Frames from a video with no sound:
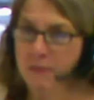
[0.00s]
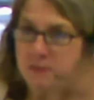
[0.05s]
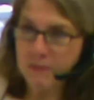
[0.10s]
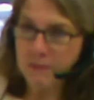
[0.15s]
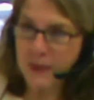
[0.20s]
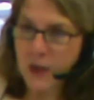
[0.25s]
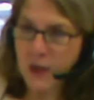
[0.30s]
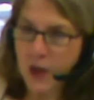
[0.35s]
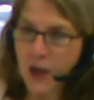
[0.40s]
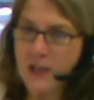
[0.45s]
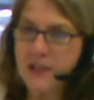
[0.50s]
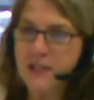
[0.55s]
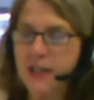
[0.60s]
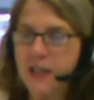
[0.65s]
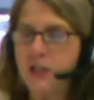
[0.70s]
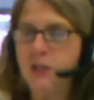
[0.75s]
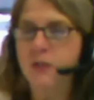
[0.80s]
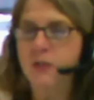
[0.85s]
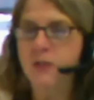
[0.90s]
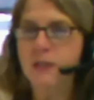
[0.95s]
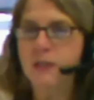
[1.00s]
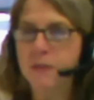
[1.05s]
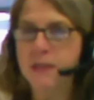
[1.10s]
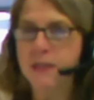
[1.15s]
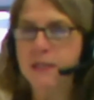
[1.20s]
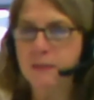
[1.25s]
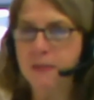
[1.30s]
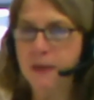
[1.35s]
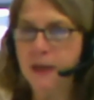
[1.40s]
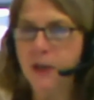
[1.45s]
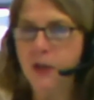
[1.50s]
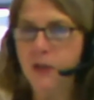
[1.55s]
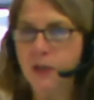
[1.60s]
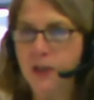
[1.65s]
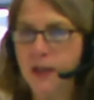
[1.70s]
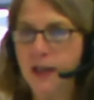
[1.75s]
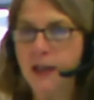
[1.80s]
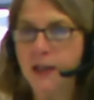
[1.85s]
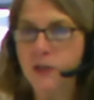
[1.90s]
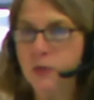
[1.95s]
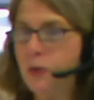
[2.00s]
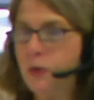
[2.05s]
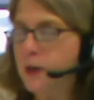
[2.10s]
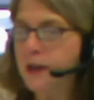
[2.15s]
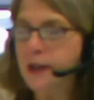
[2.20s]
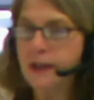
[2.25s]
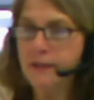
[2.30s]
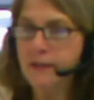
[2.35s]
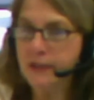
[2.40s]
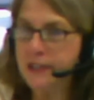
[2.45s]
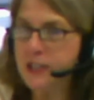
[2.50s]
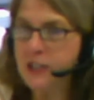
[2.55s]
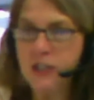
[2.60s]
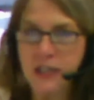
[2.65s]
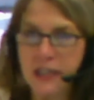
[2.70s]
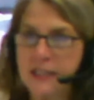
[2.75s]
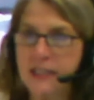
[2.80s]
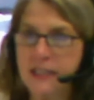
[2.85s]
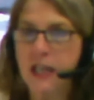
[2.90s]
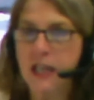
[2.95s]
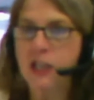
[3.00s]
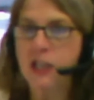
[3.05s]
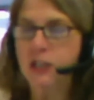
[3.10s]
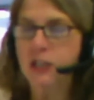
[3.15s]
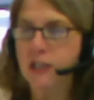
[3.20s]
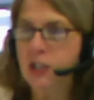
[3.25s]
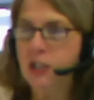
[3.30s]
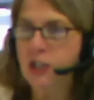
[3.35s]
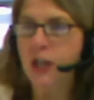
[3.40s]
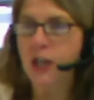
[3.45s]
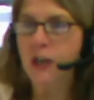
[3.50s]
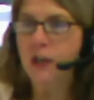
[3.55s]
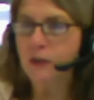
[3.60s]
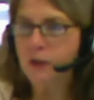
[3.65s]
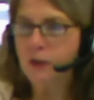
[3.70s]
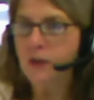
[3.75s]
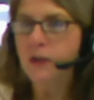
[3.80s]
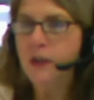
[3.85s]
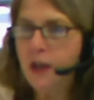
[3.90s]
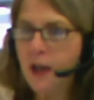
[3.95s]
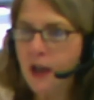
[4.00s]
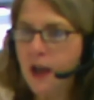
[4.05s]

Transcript: because they do some of these bigger things, or even just Extension in general,